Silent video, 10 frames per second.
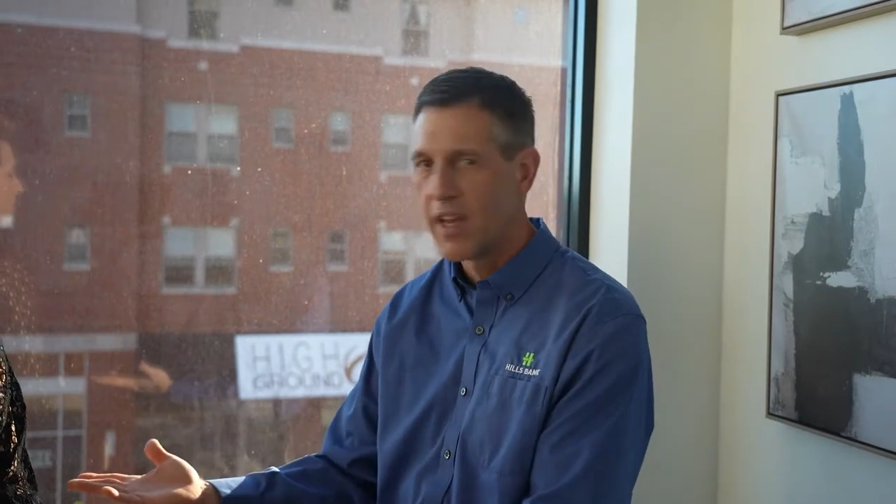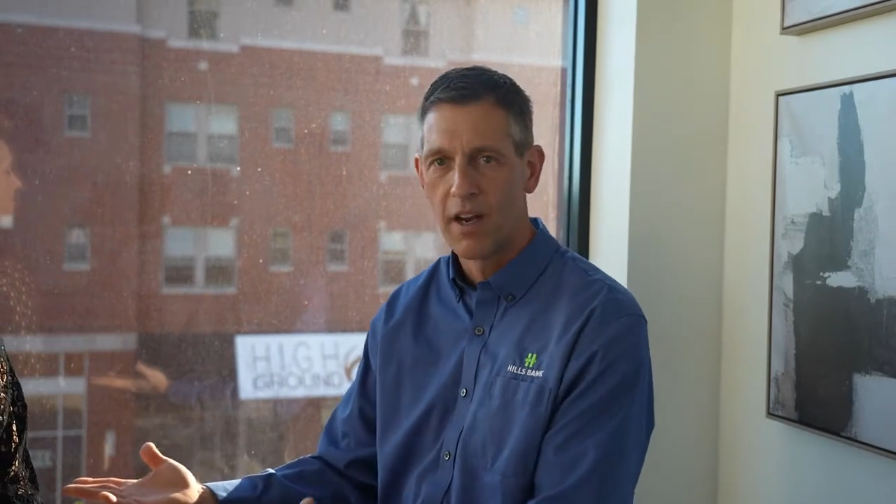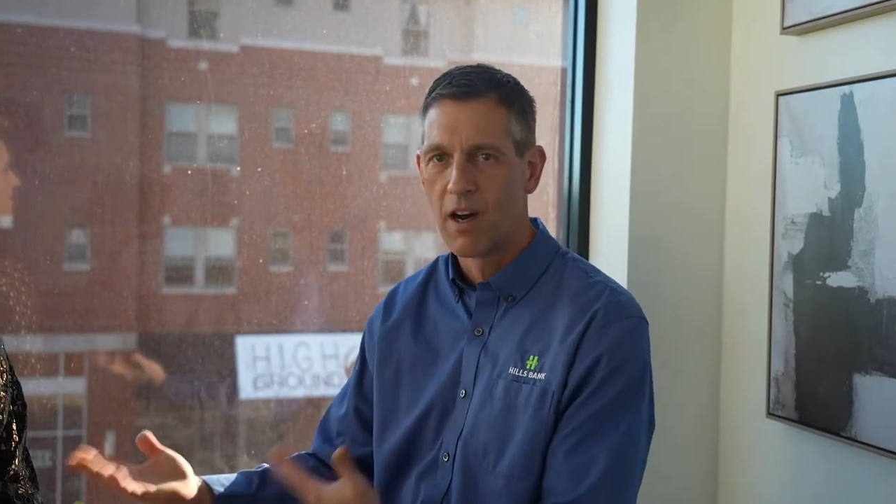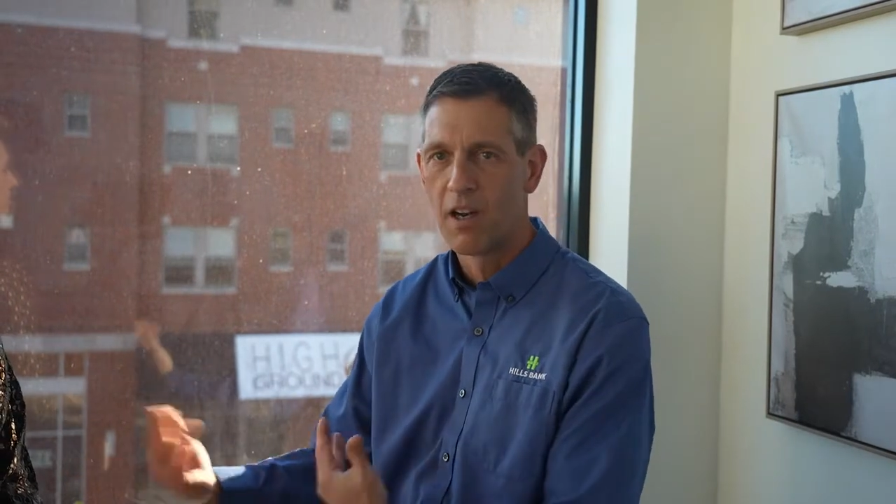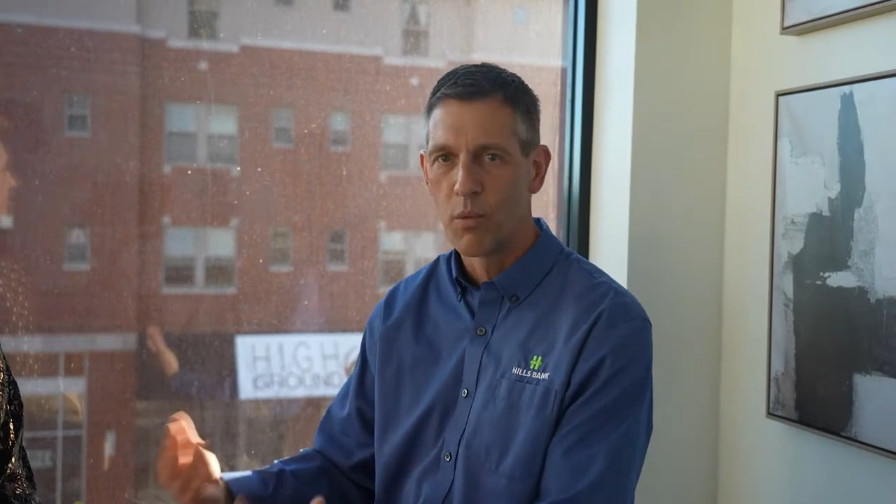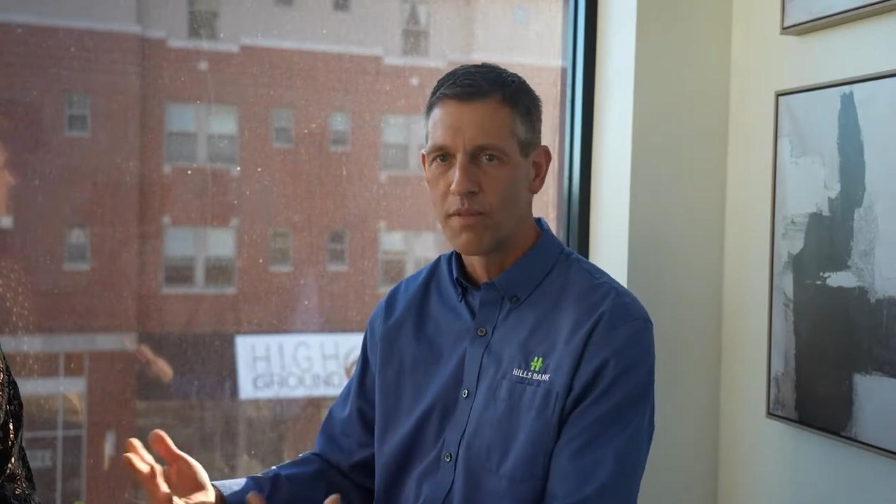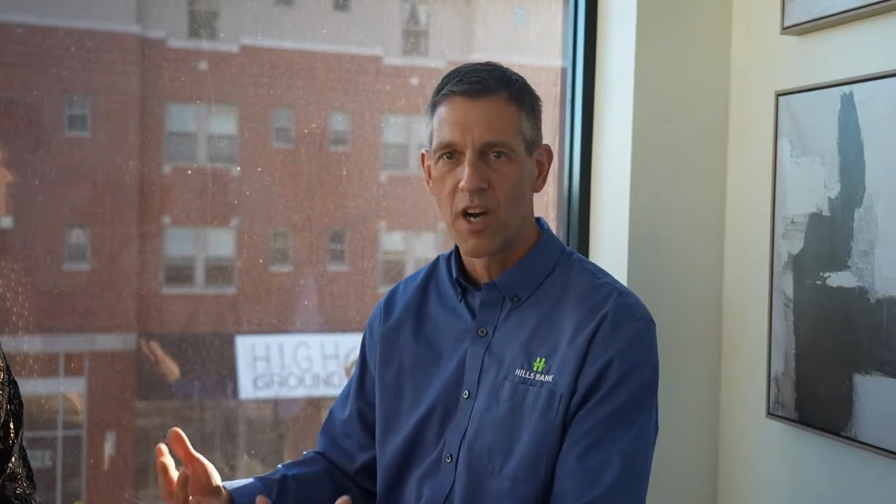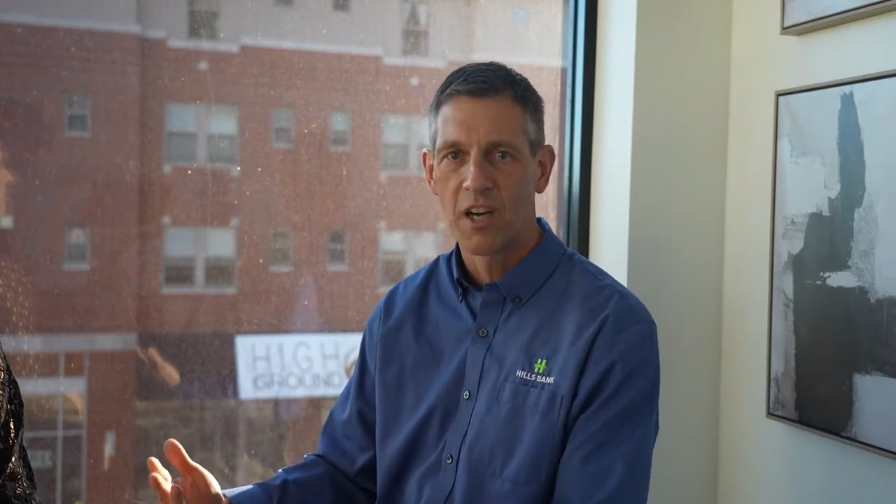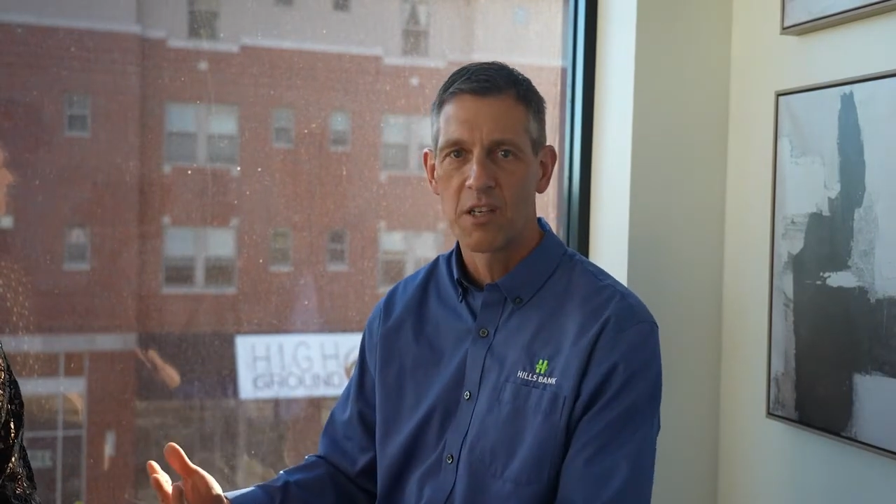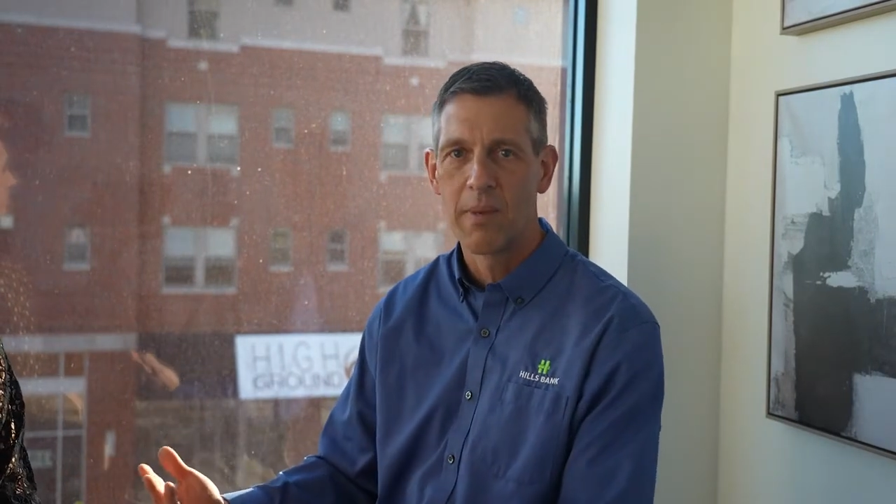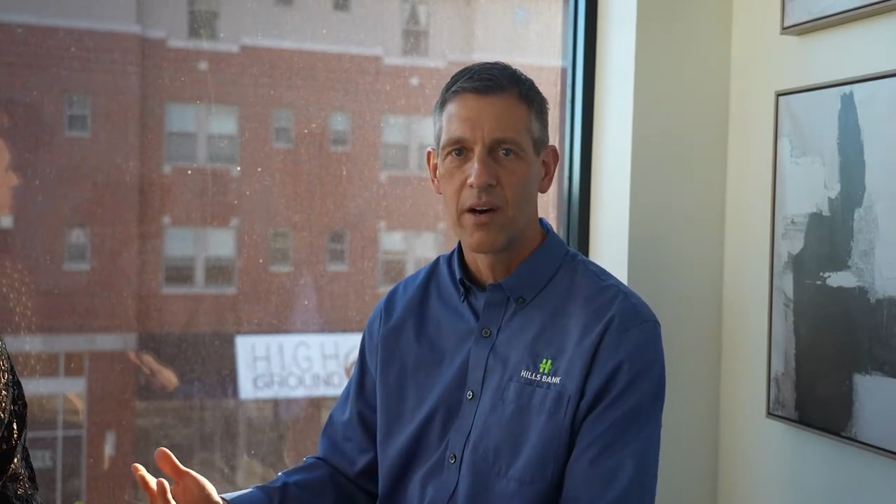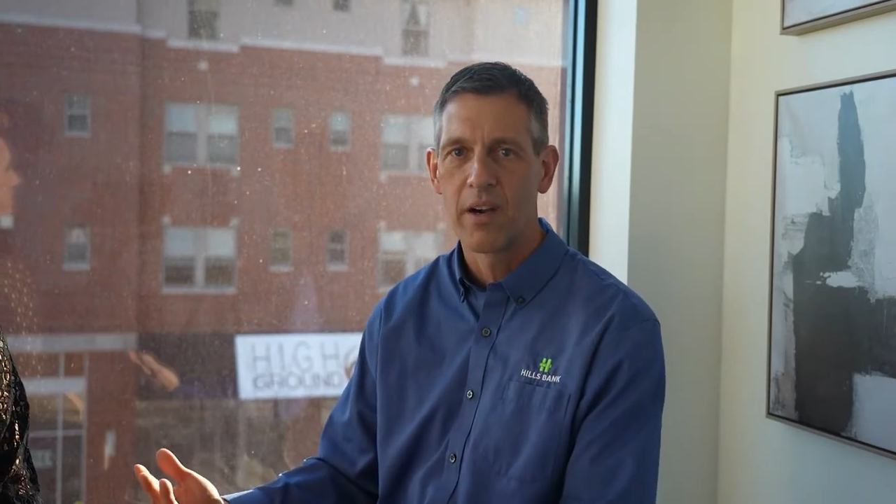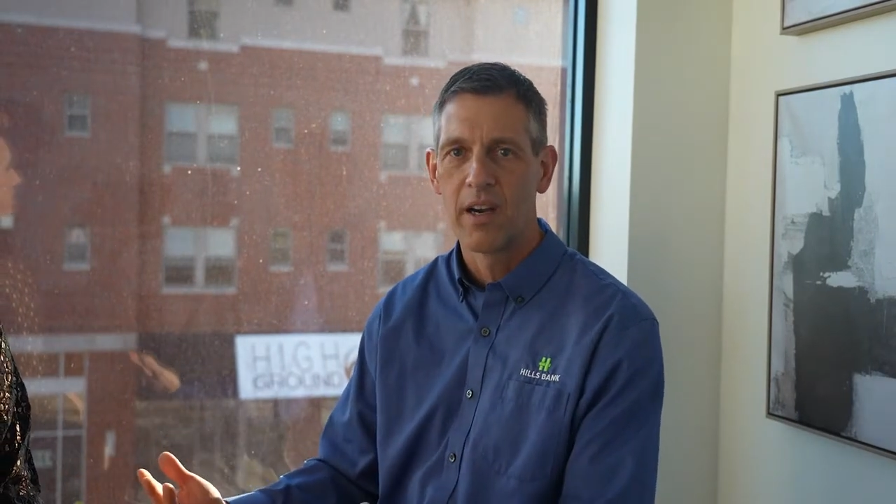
hit on and we've talked about